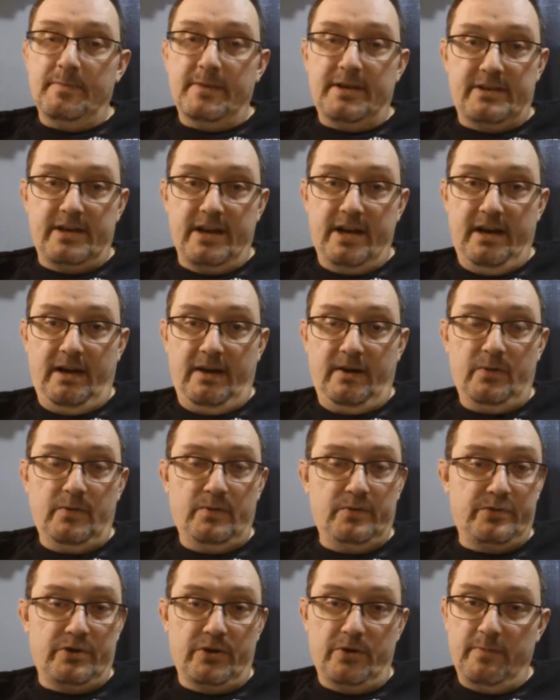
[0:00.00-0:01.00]
to my
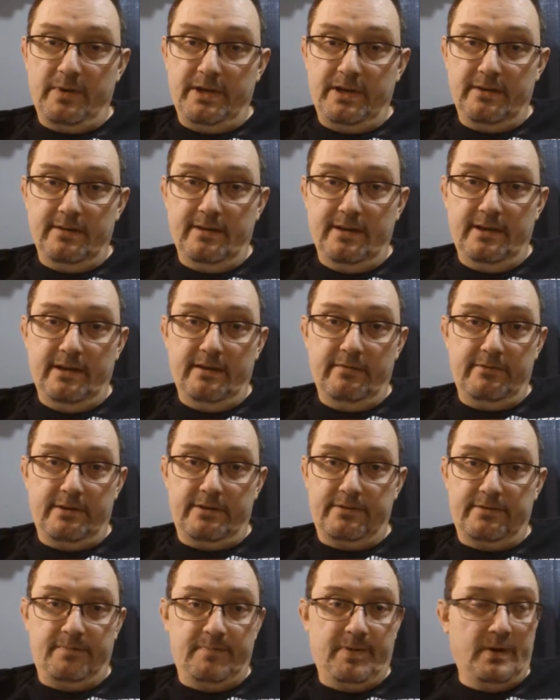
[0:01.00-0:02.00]
channel. Show me your love,
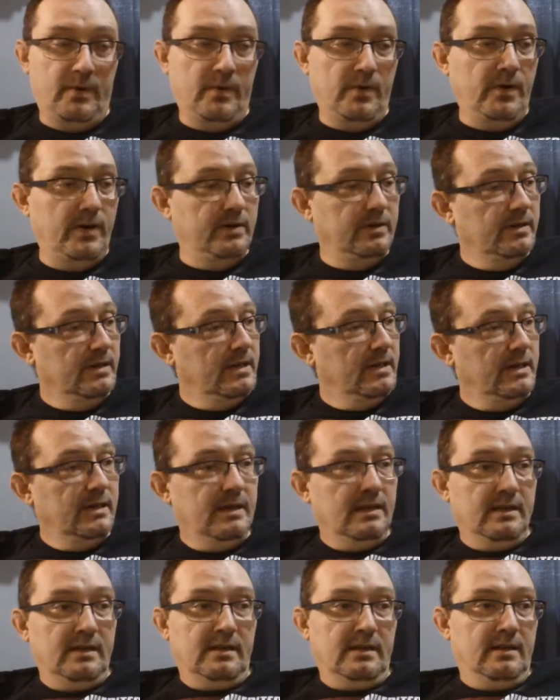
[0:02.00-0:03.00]
your support.
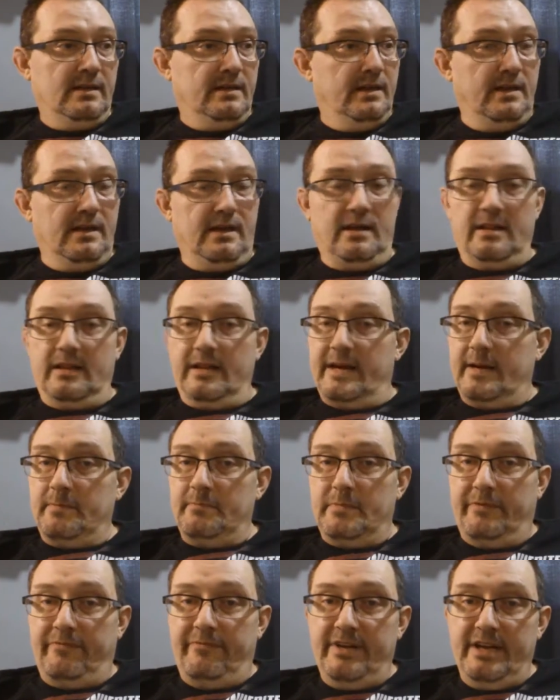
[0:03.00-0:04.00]

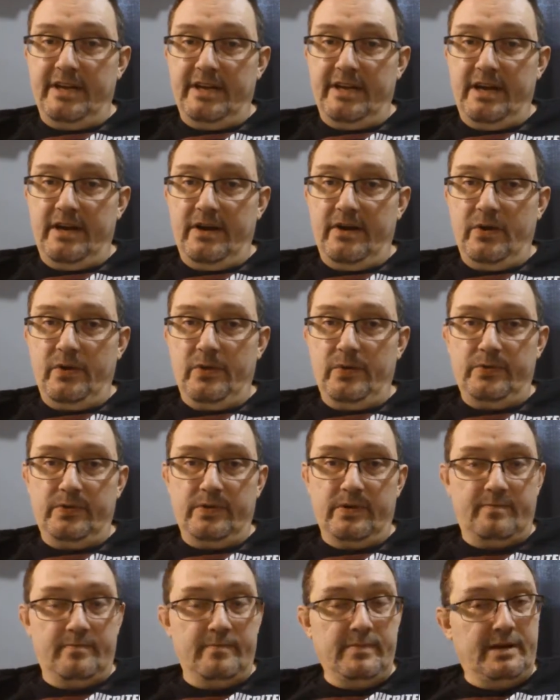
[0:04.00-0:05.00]
Like my
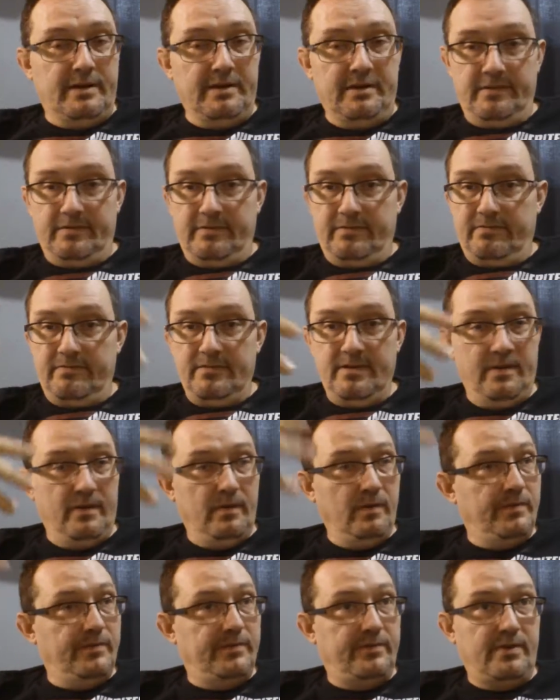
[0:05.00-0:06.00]
videos, because,
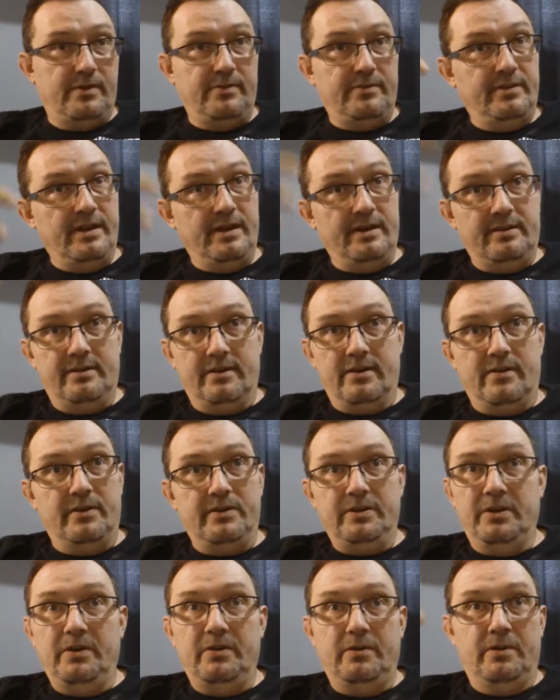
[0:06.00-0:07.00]
the search engine
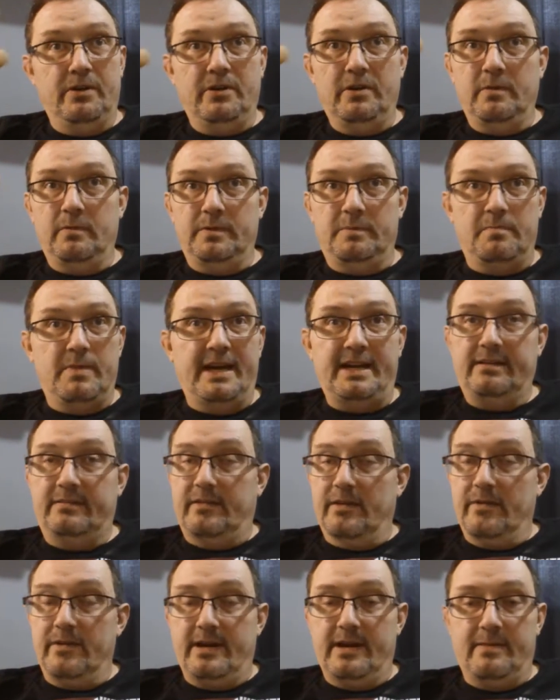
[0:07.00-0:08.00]
on YouTube is
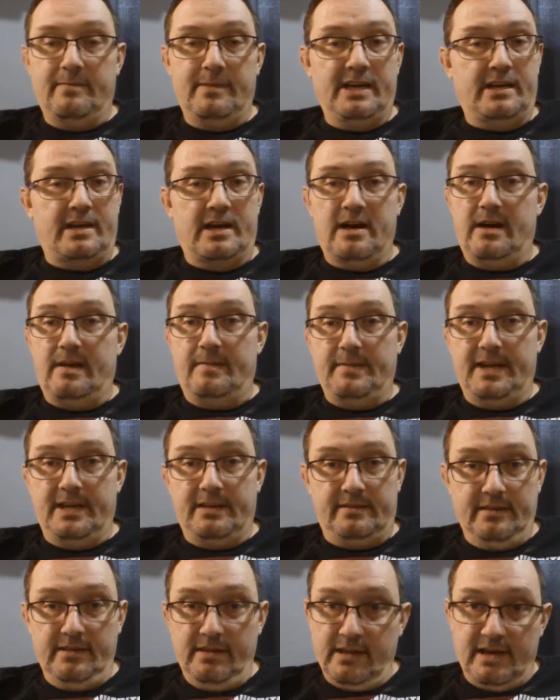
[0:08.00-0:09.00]
based on how many
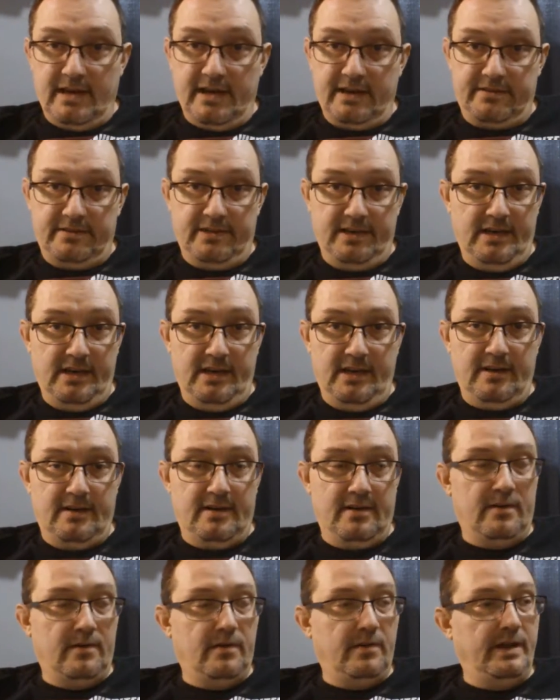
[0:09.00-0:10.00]
comments and likes you get
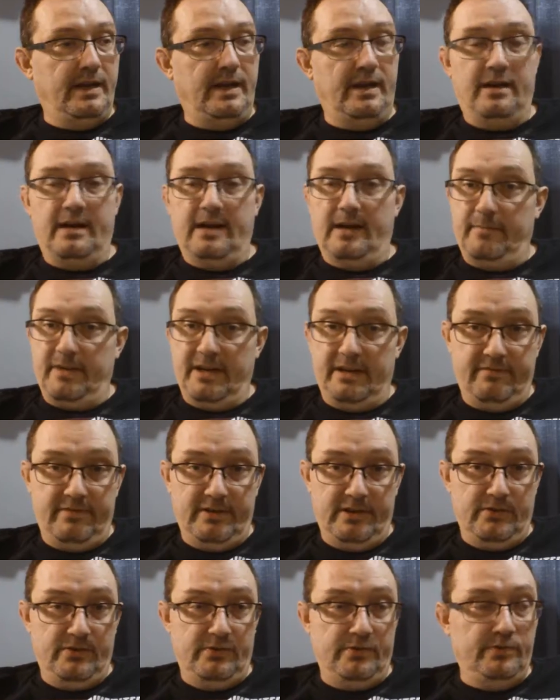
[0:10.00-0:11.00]
and all that and how many
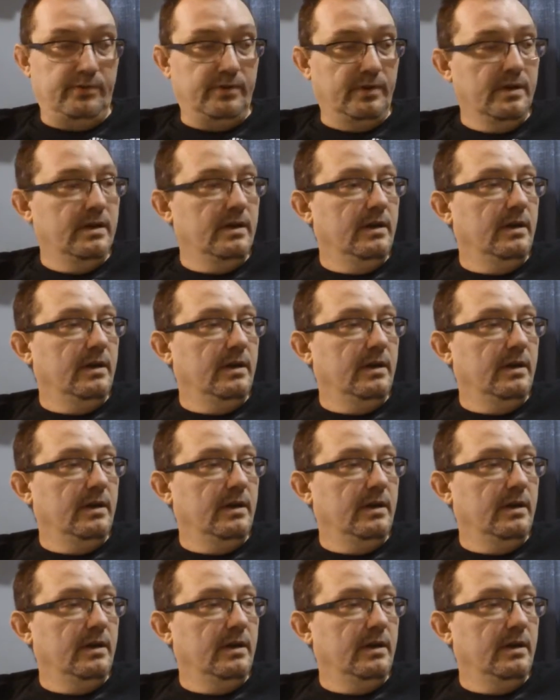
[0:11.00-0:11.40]
views.